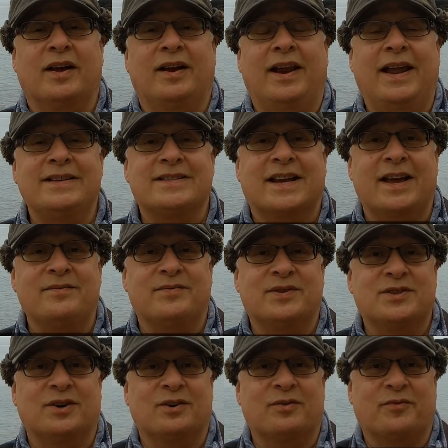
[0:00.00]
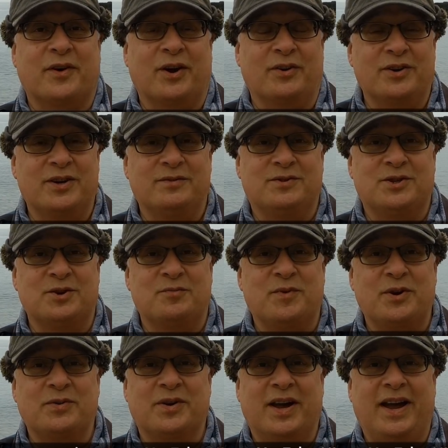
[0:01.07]
Landscape Photography on YouTube
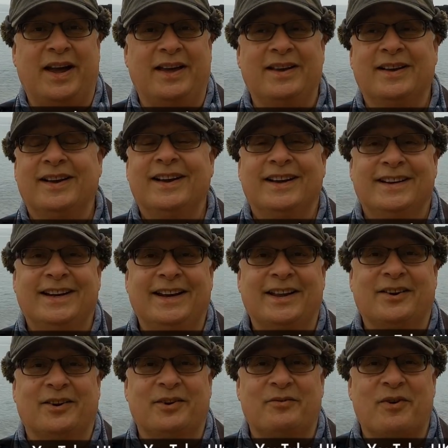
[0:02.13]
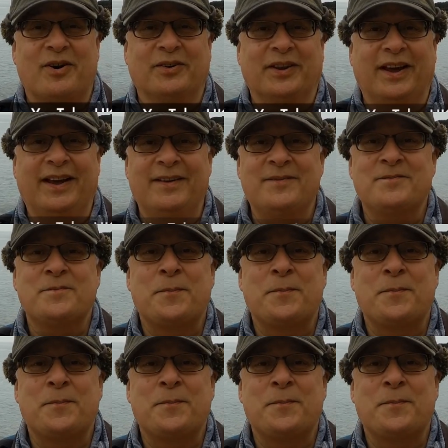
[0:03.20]
UK. Nearly got it wrong there.